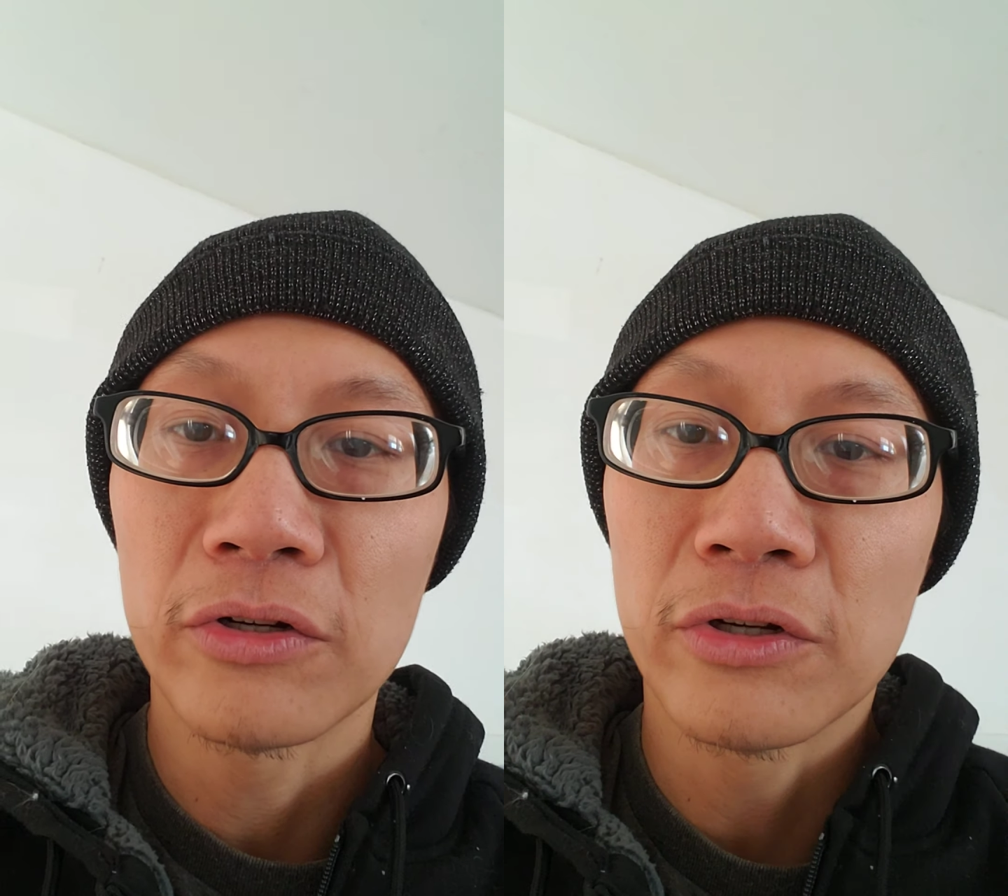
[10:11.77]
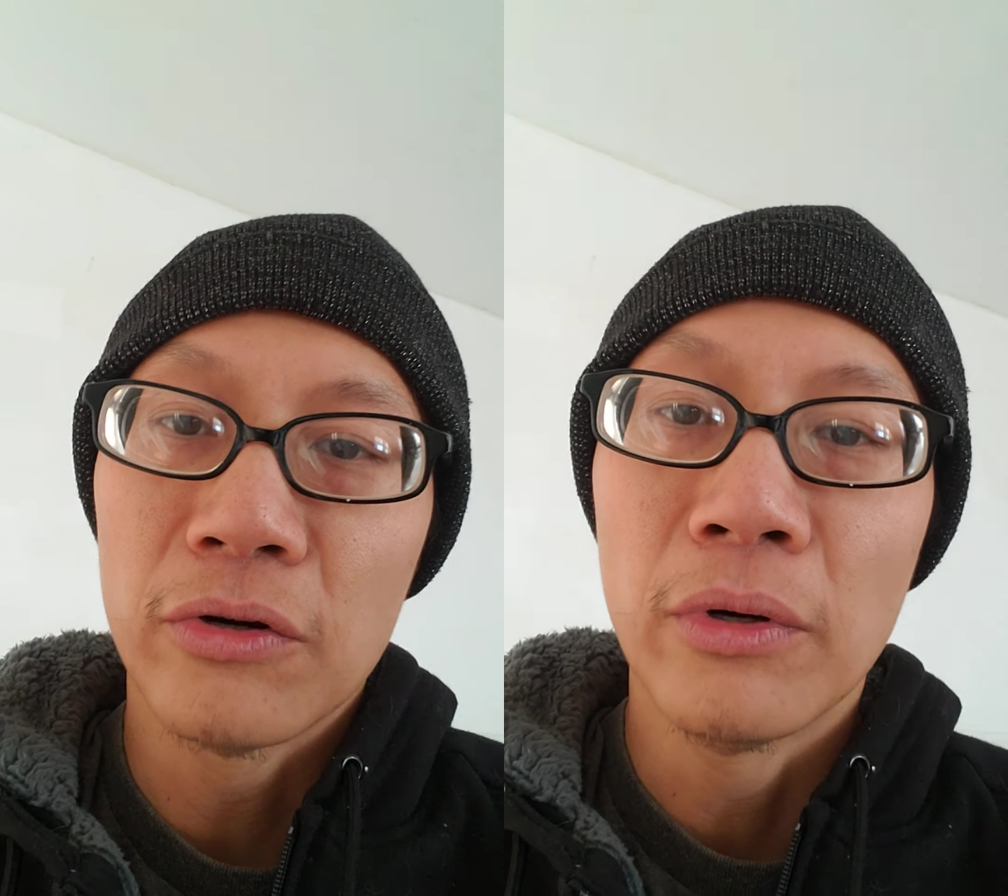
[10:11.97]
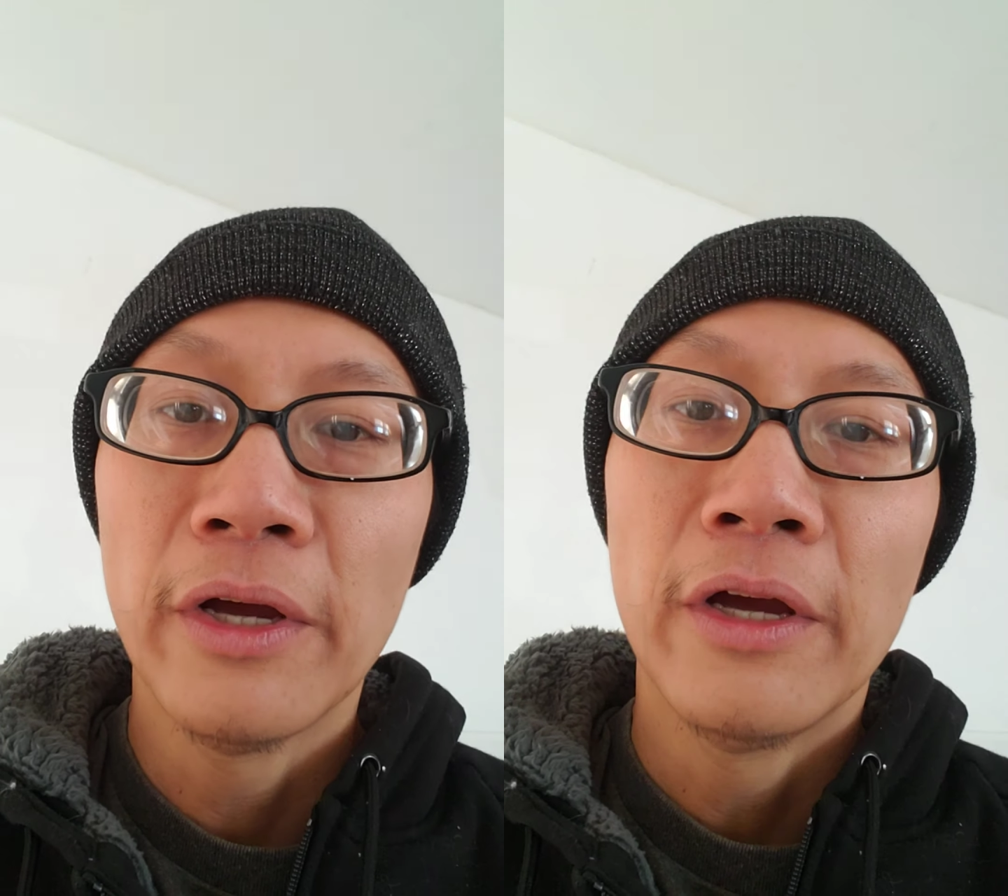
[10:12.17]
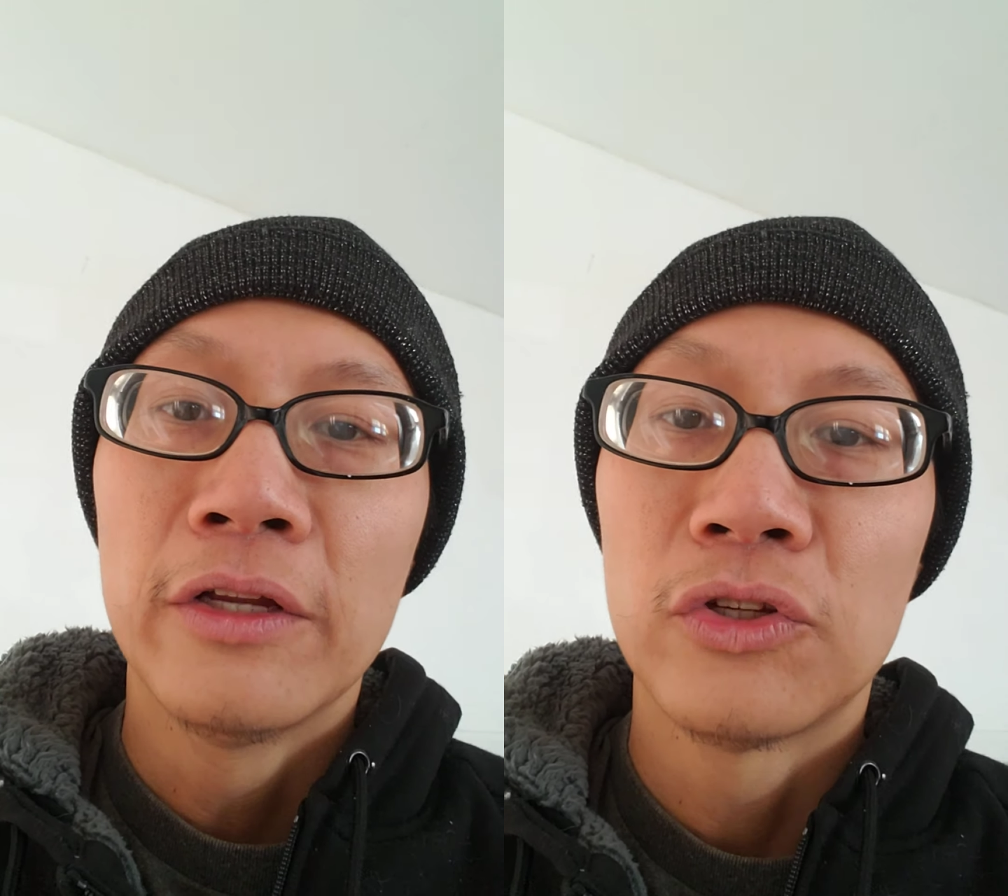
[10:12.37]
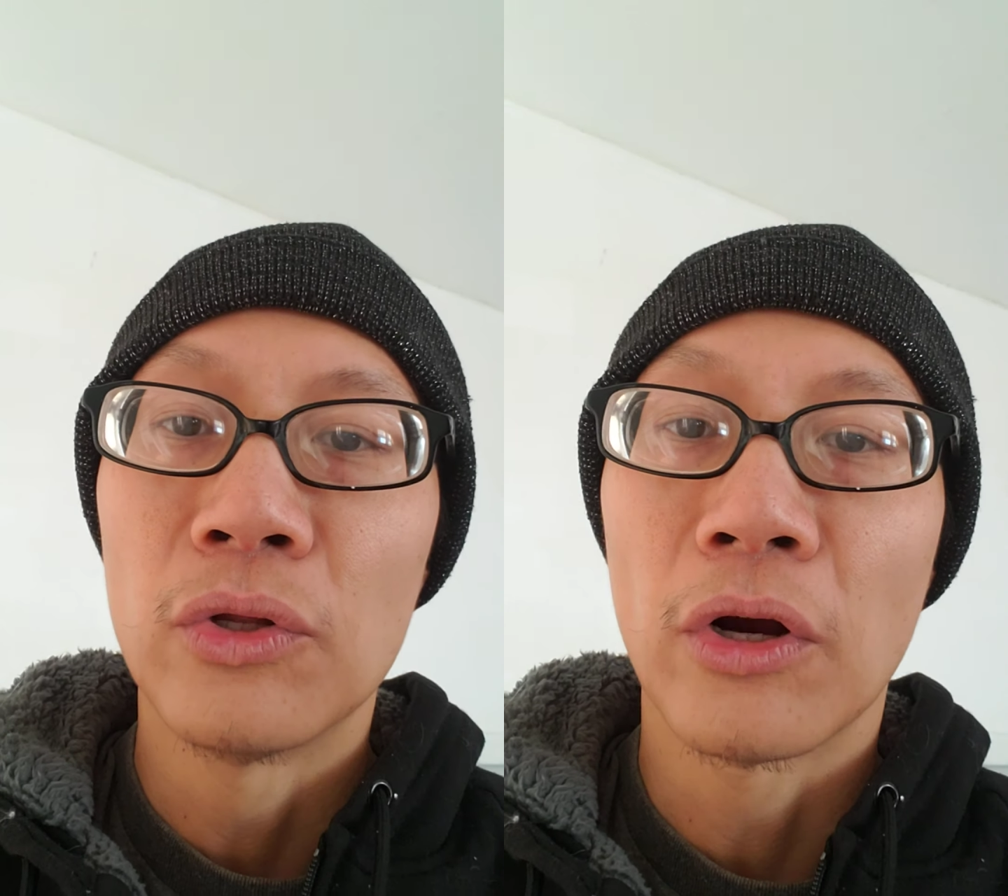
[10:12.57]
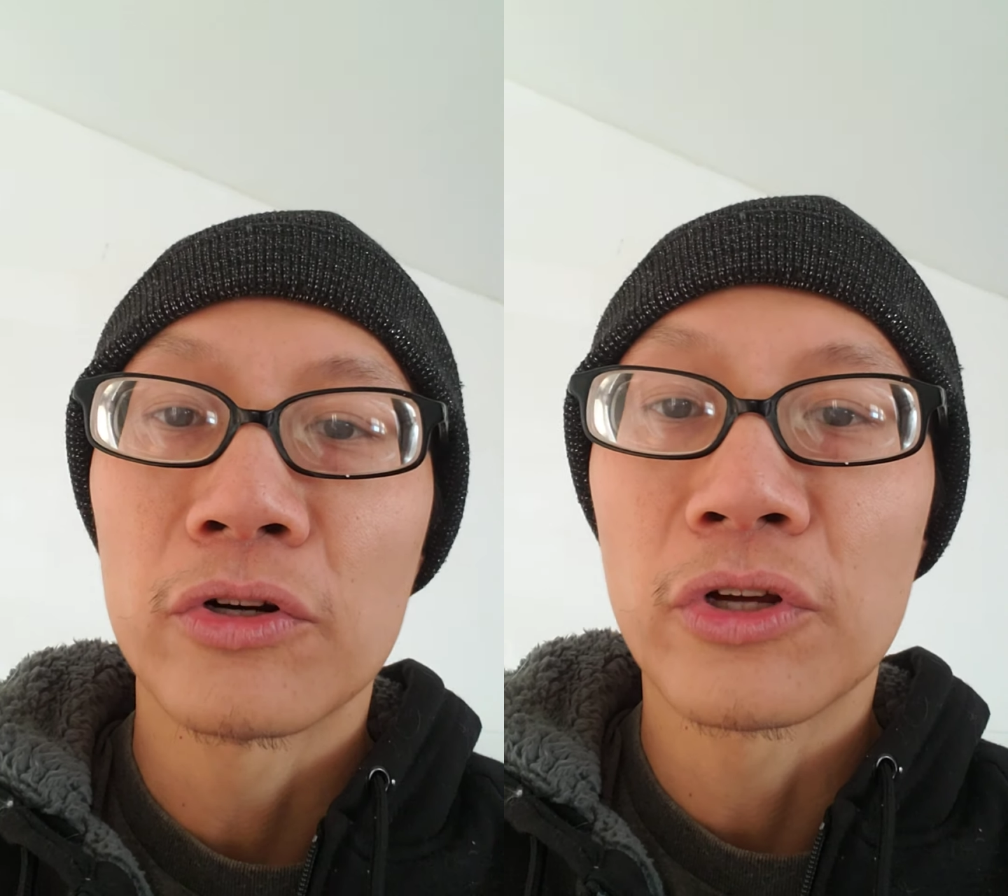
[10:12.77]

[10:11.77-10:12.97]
So $2